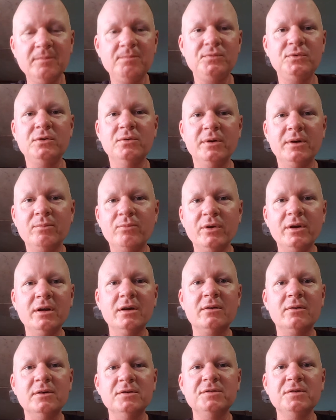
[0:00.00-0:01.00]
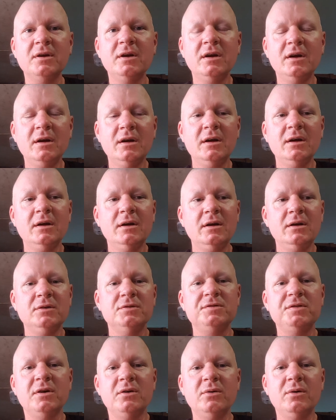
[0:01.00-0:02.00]
Ridiculous.
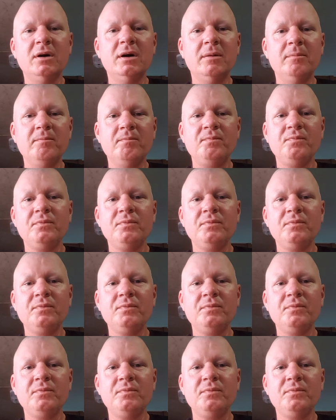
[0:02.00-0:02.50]
So